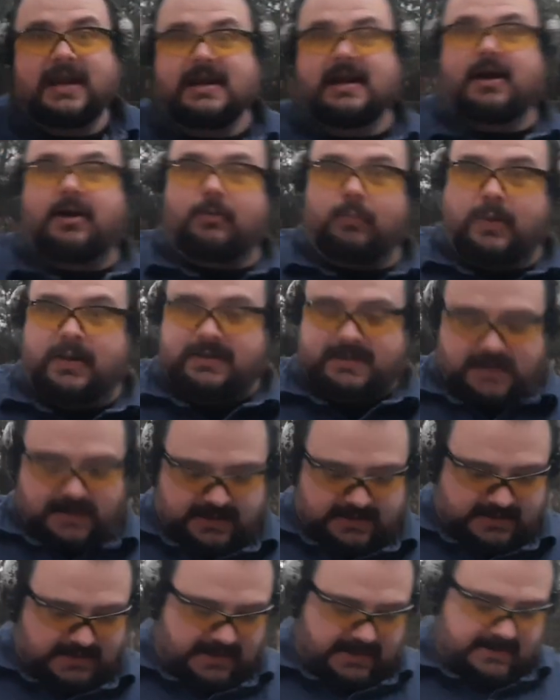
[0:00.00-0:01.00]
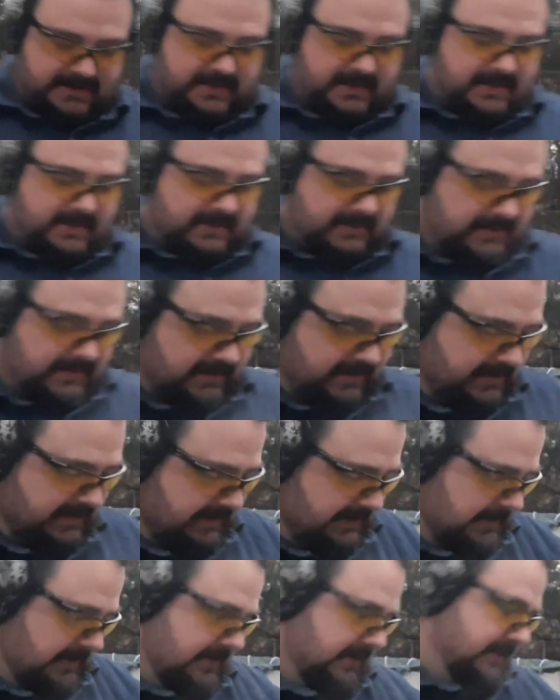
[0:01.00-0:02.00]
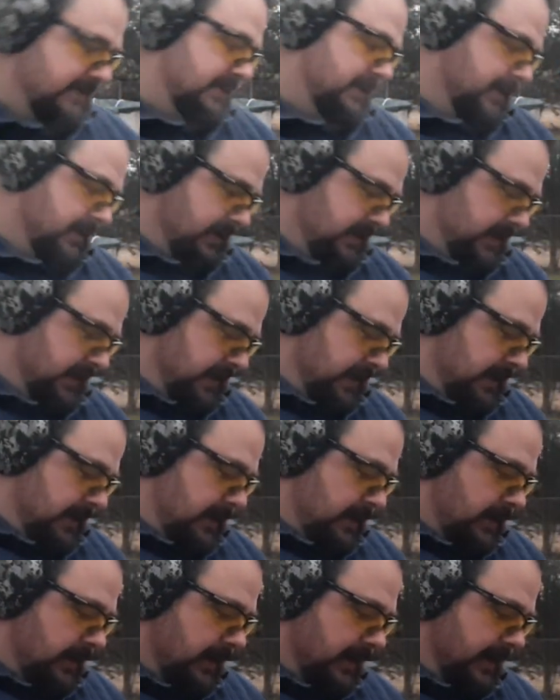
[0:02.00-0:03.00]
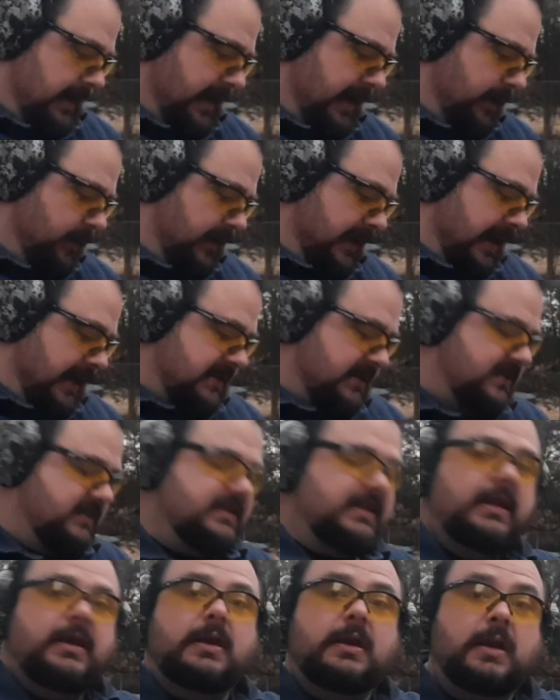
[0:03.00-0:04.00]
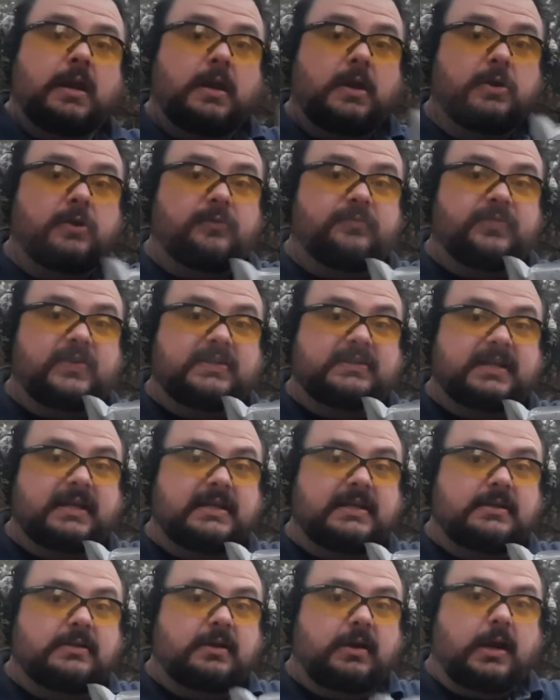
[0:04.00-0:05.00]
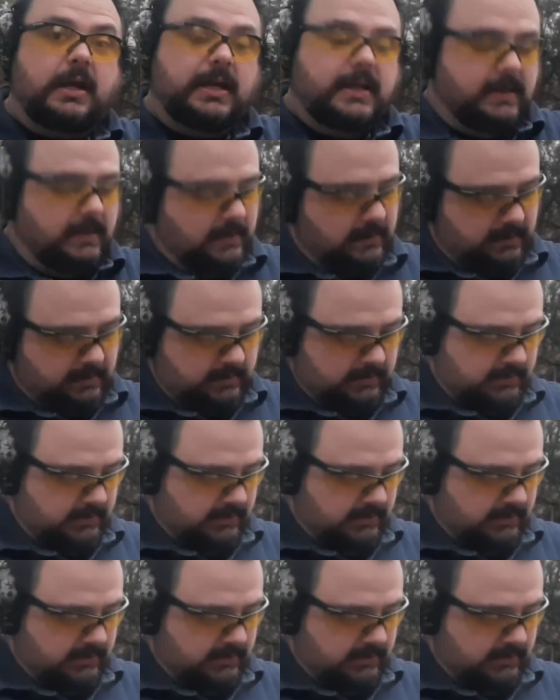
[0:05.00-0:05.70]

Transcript: It ain't all way daylight yet. All right, now we got the Sierra 115 grain